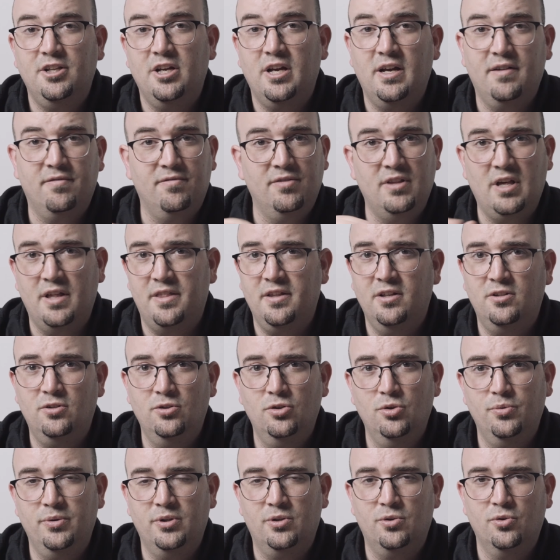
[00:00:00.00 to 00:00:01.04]
They have nothing to
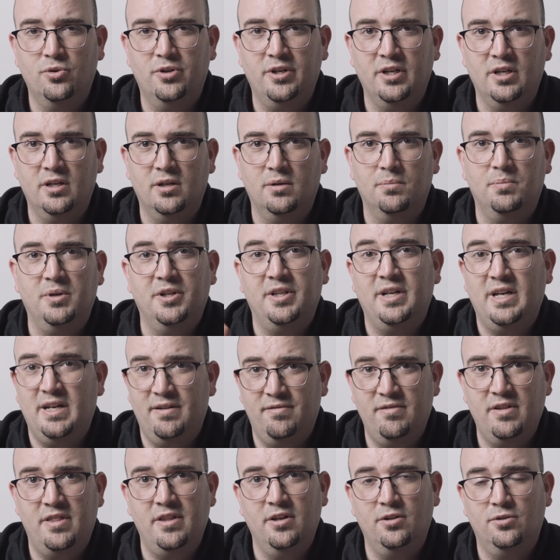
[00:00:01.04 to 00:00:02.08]
do with cooking, but
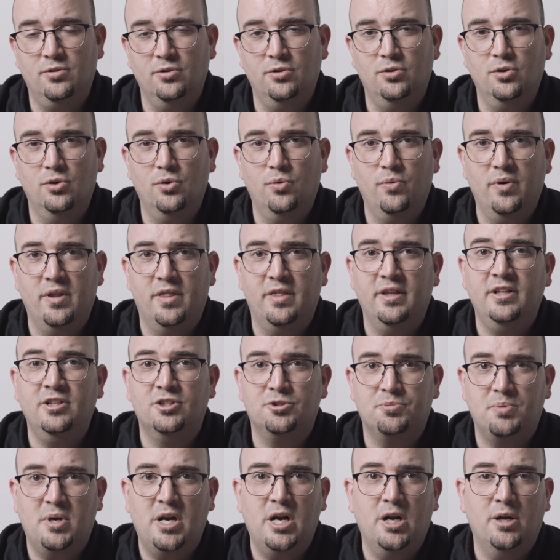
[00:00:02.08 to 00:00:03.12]
everything to do with
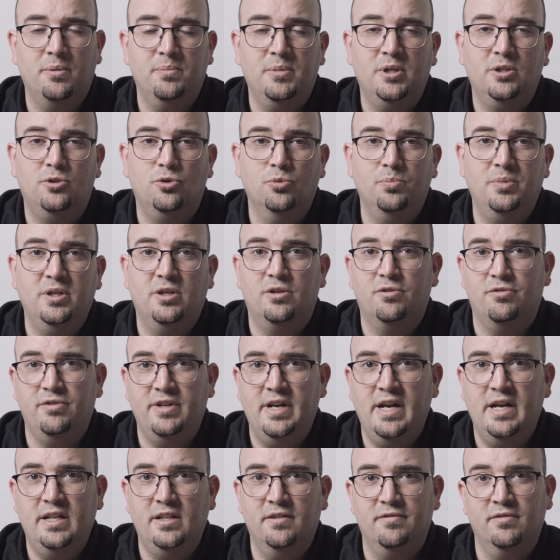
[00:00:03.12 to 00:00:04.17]
inspiring me to be
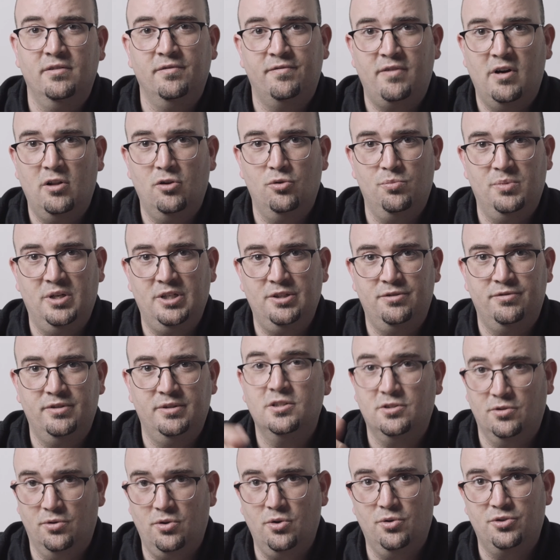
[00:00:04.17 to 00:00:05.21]
creative and follow my
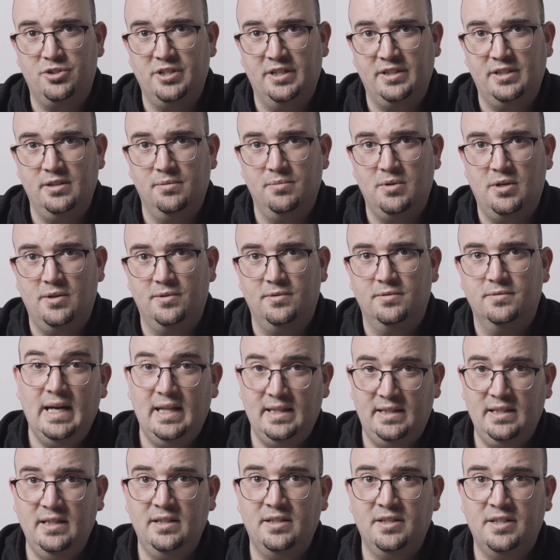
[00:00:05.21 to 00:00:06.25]
dreams. So go check them out.
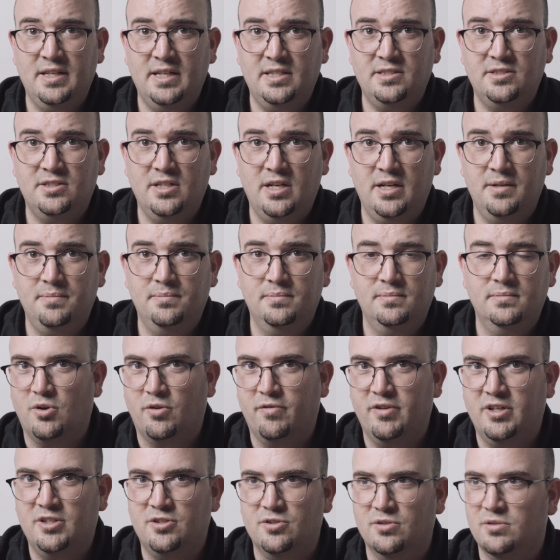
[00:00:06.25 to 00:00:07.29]
Until the next time,
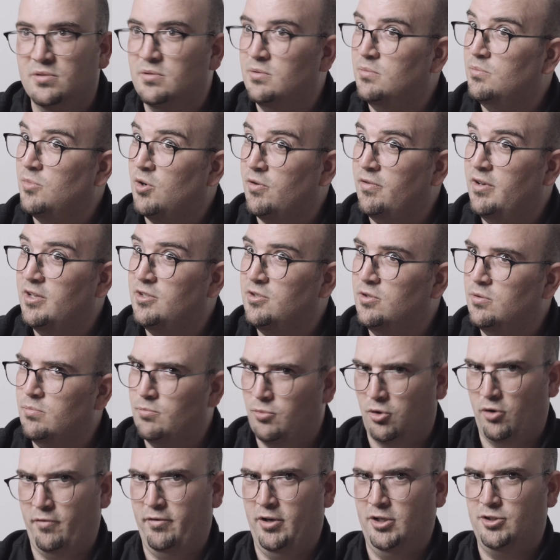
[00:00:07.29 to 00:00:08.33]
provecho. Provecho,
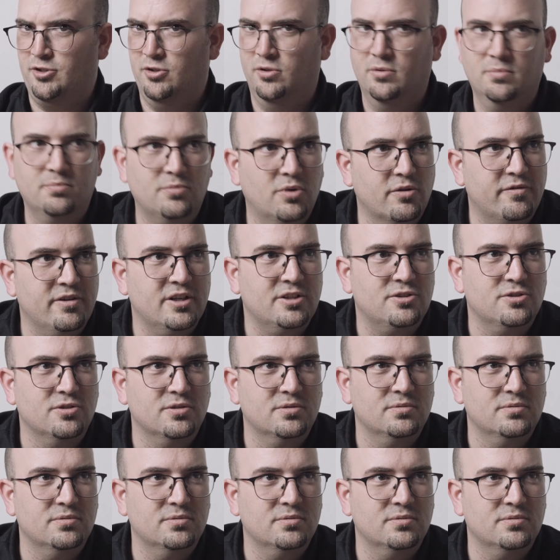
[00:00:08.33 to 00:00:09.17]
provecho, provecho.